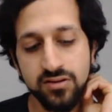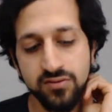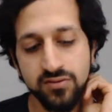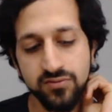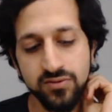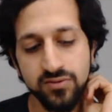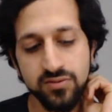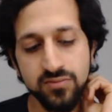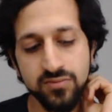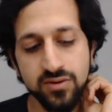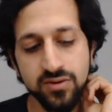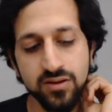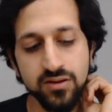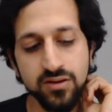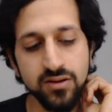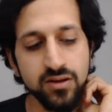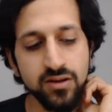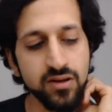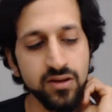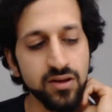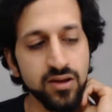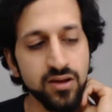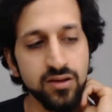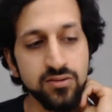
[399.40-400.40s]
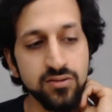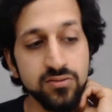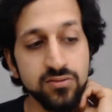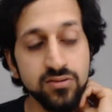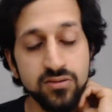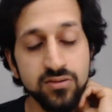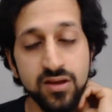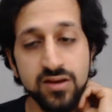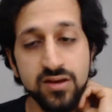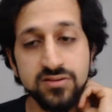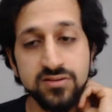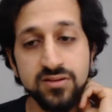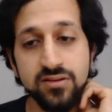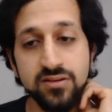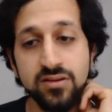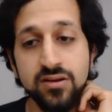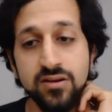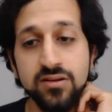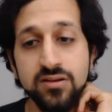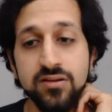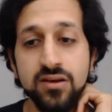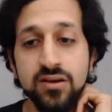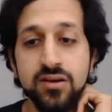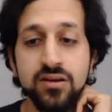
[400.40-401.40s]
to me in
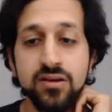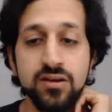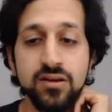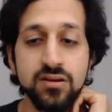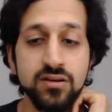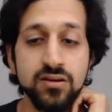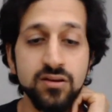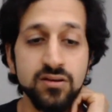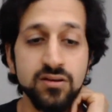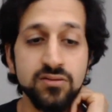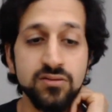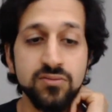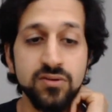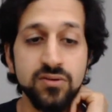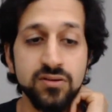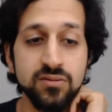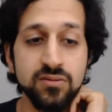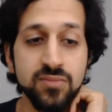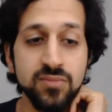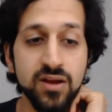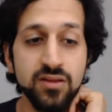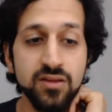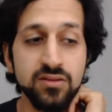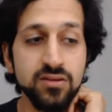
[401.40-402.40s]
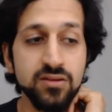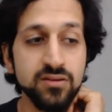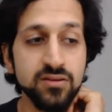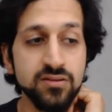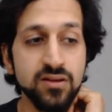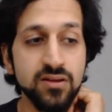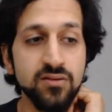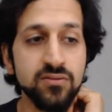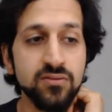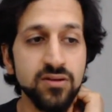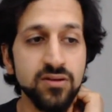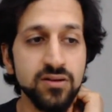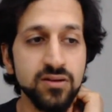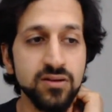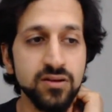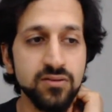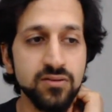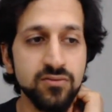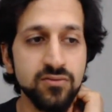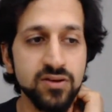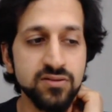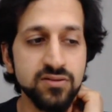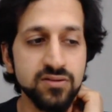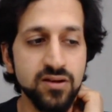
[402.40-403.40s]
2013, and it's one of the main things that really
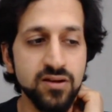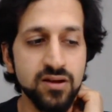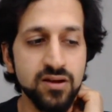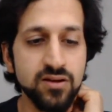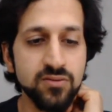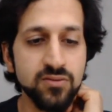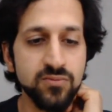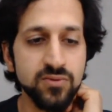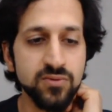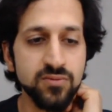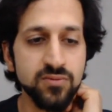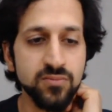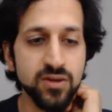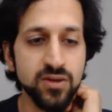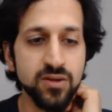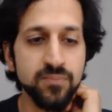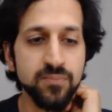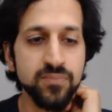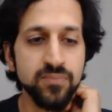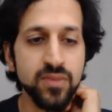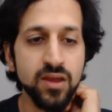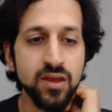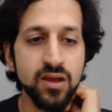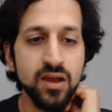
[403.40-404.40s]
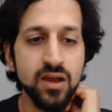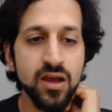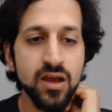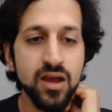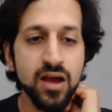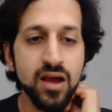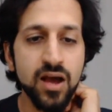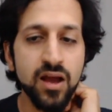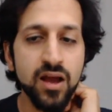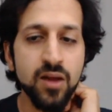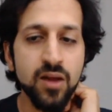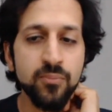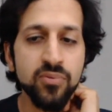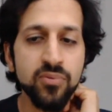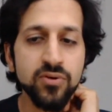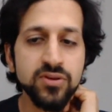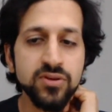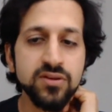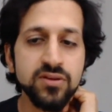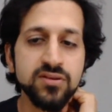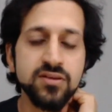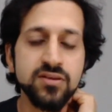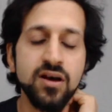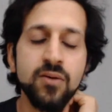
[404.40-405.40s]
resonated with me. And I brought
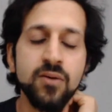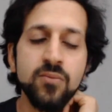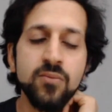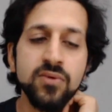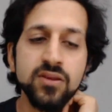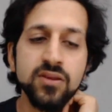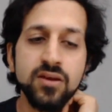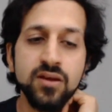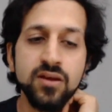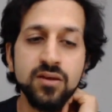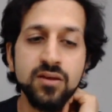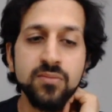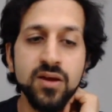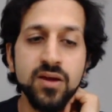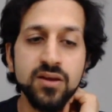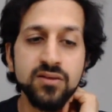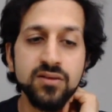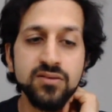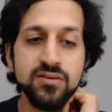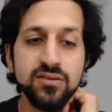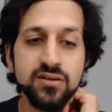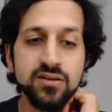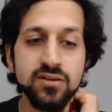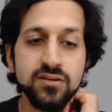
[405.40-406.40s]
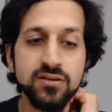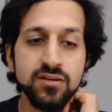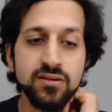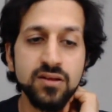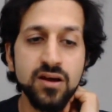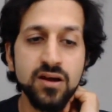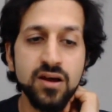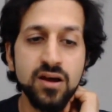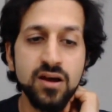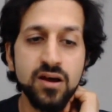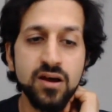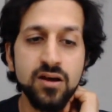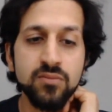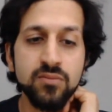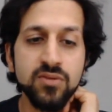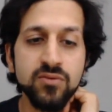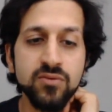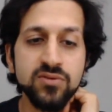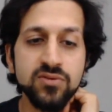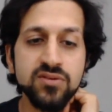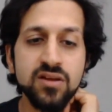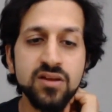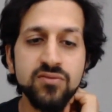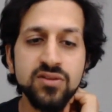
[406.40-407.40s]
this up with him, and he said it
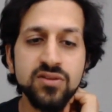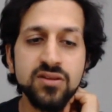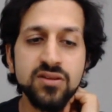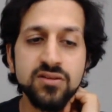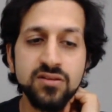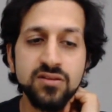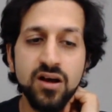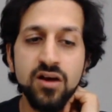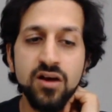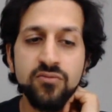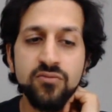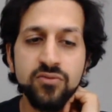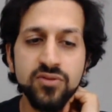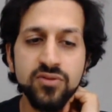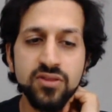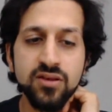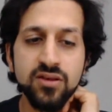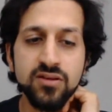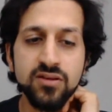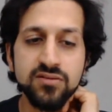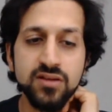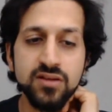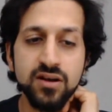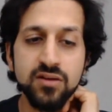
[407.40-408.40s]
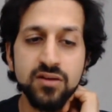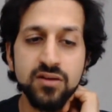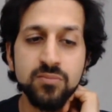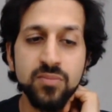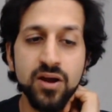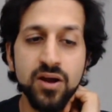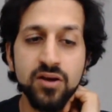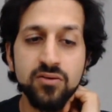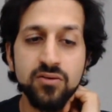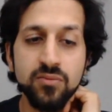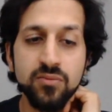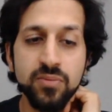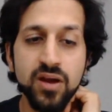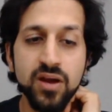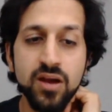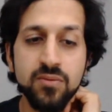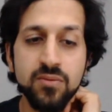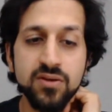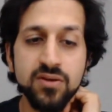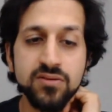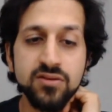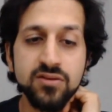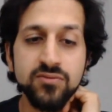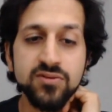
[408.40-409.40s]
was never designed for things like
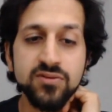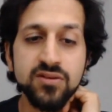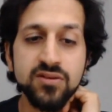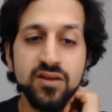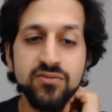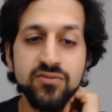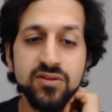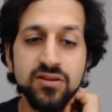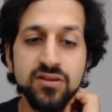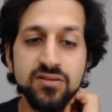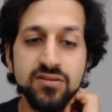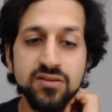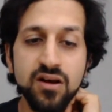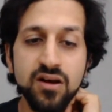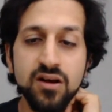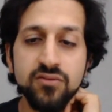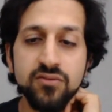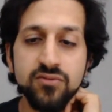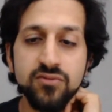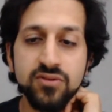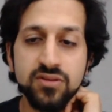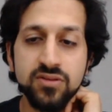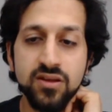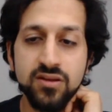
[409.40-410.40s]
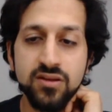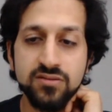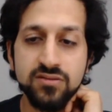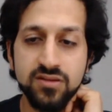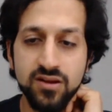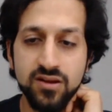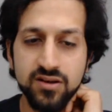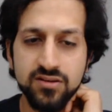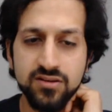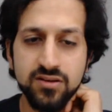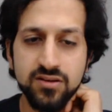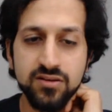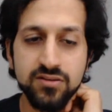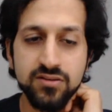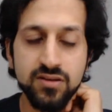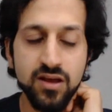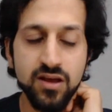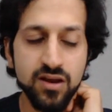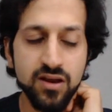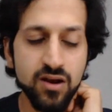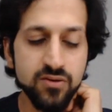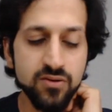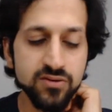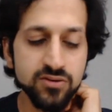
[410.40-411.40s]
micropayments. It was never designed for things like this.
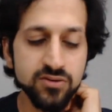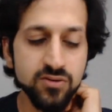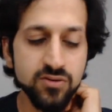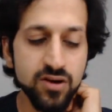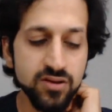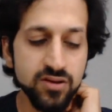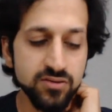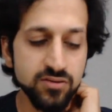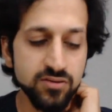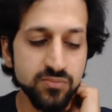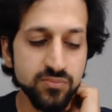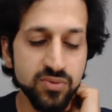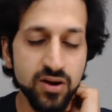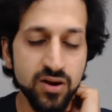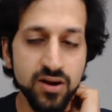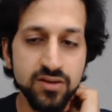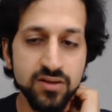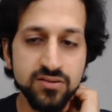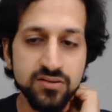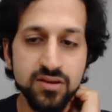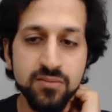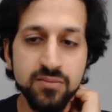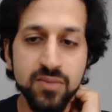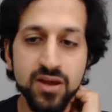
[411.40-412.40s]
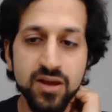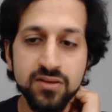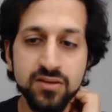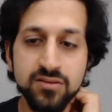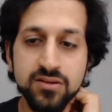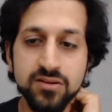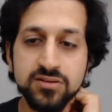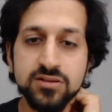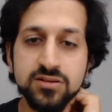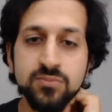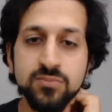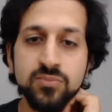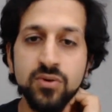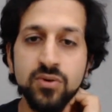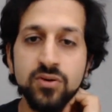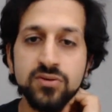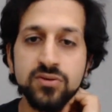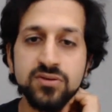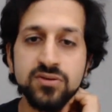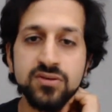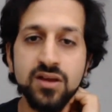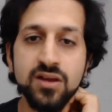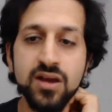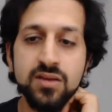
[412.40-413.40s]
And I was quite surprised he made such a bold
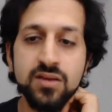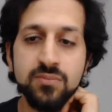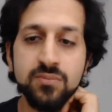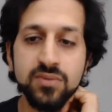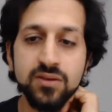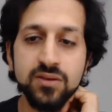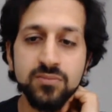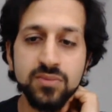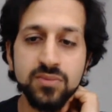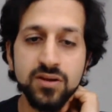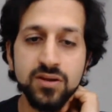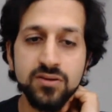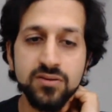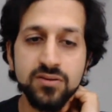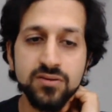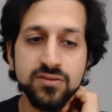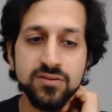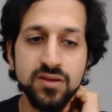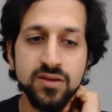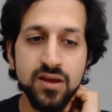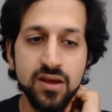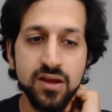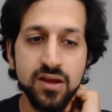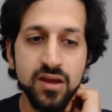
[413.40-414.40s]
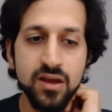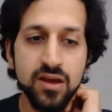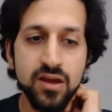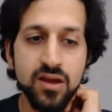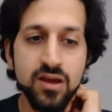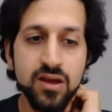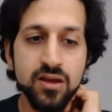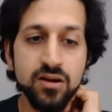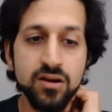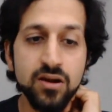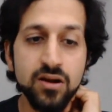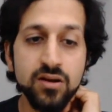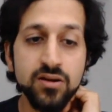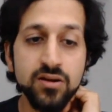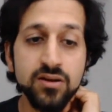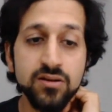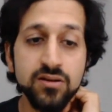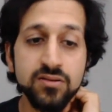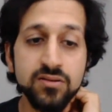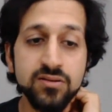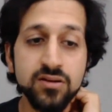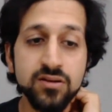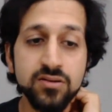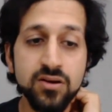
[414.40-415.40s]
statement because, in
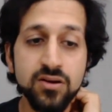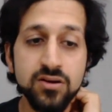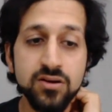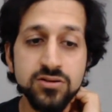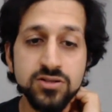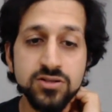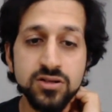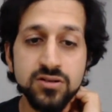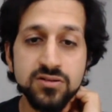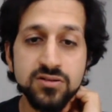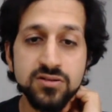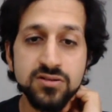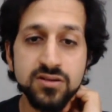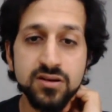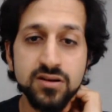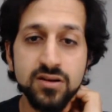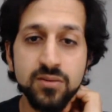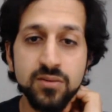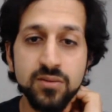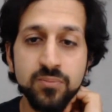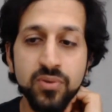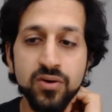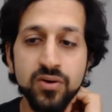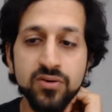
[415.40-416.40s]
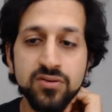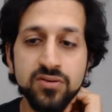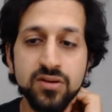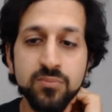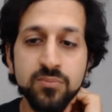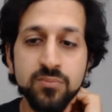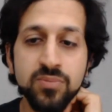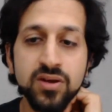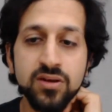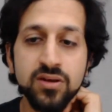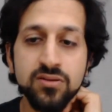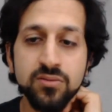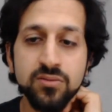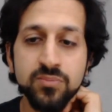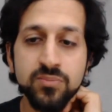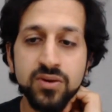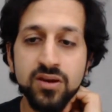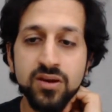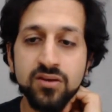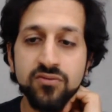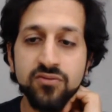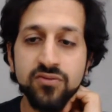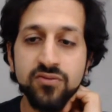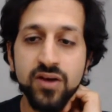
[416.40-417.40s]
Satoshi's post on
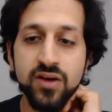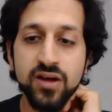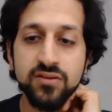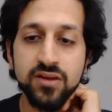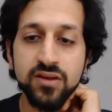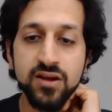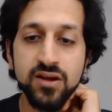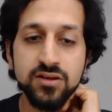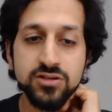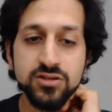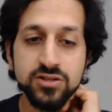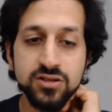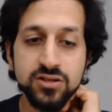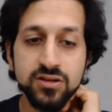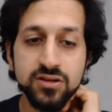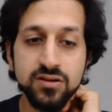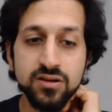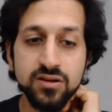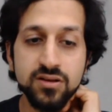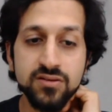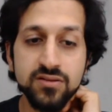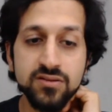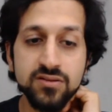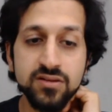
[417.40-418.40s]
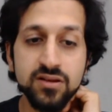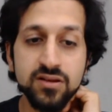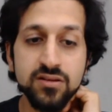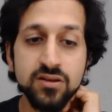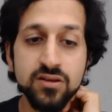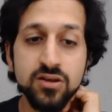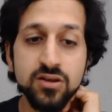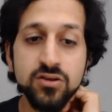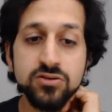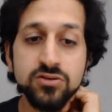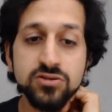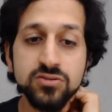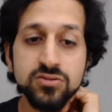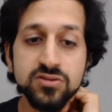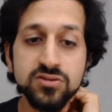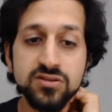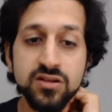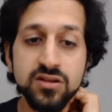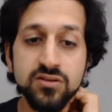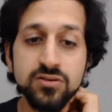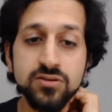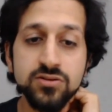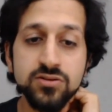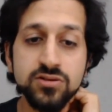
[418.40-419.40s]
Peer-to-Peer Foundation, he said the usual
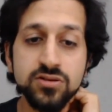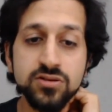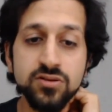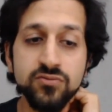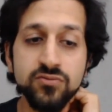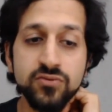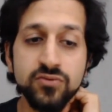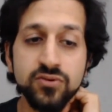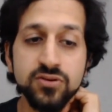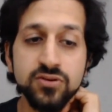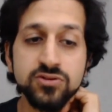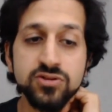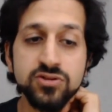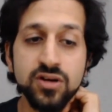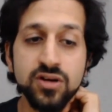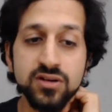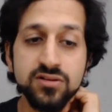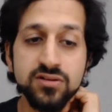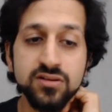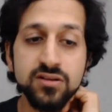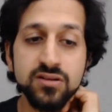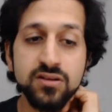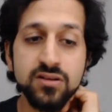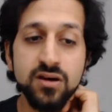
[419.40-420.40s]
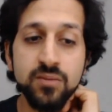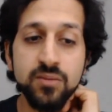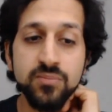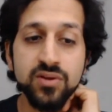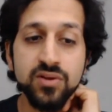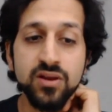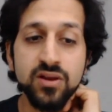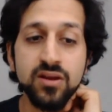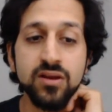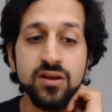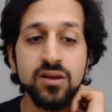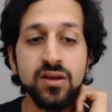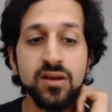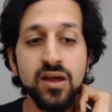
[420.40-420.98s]
solution for a trusted company